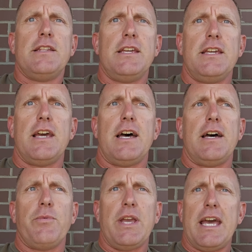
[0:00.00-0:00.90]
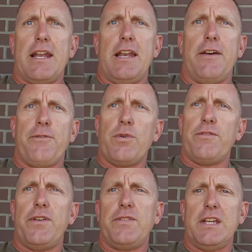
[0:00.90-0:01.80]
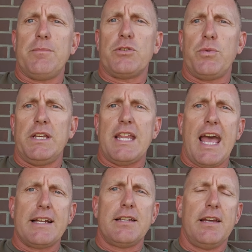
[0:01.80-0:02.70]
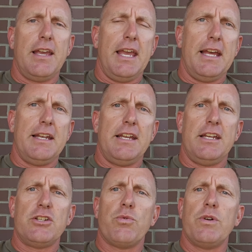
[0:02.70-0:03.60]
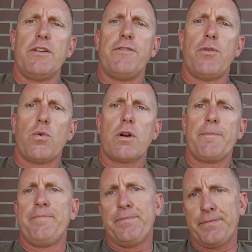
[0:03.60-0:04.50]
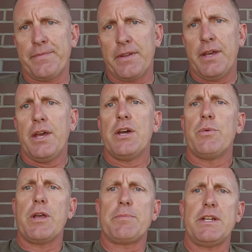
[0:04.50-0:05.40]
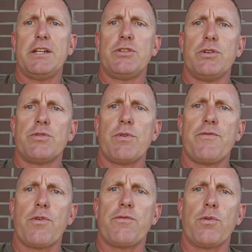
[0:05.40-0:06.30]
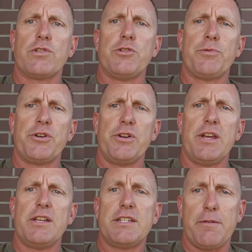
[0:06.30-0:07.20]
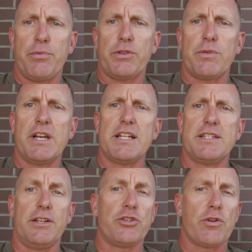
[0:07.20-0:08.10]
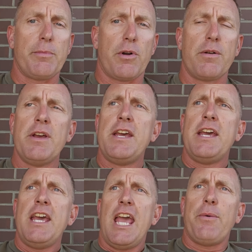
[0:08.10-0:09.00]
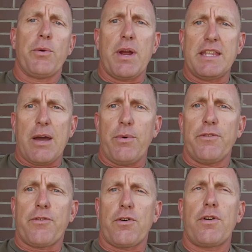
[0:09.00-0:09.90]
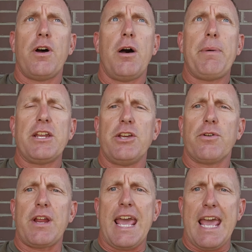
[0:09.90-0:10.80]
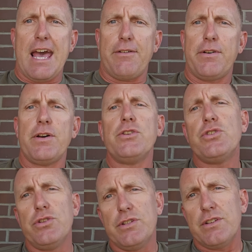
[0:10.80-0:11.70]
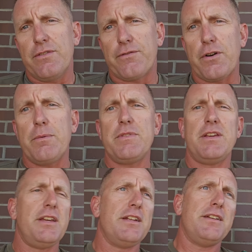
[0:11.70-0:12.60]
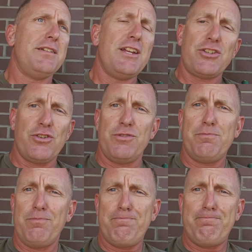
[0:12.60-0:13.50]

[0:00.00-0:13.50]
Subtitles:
we had an F-150 in between that. And then in 24, we updated to a 24 Ford Super Duty 7.3 Godzilla Tremor. And we ran that one for about a year and a half. From the initial